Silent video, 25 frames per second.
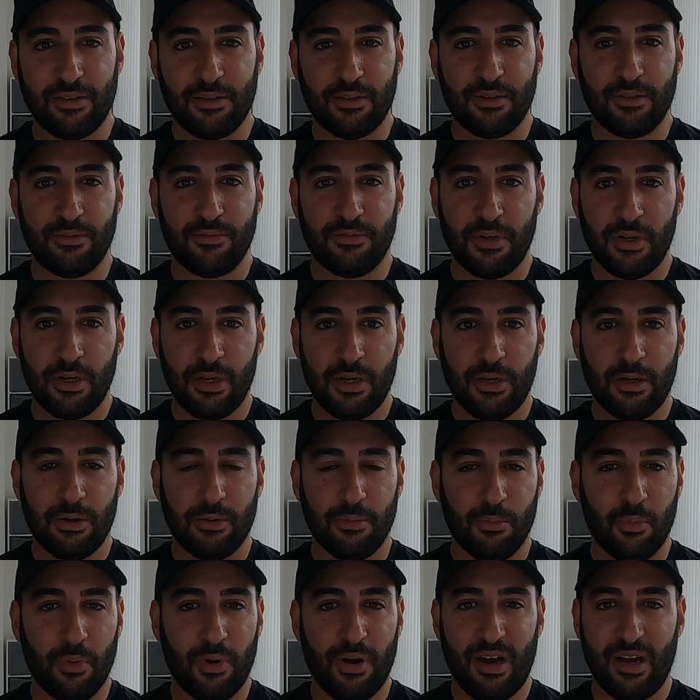of
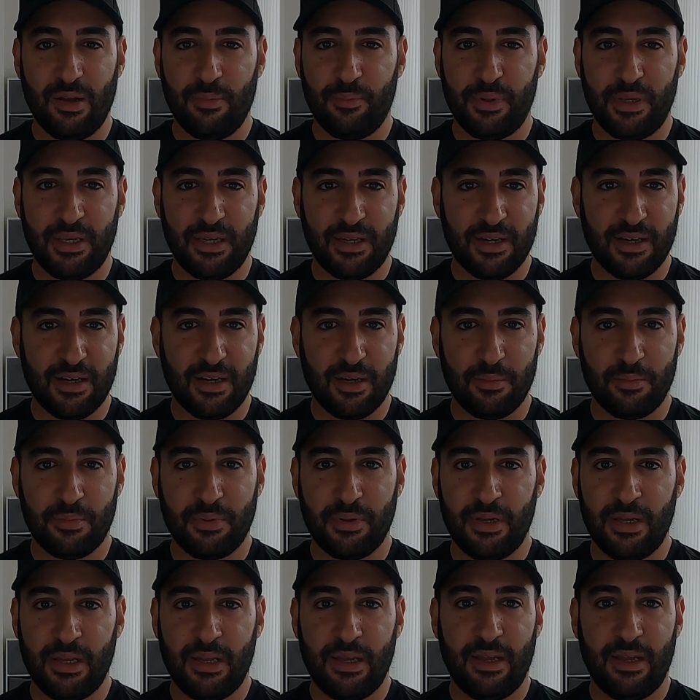what I pick up,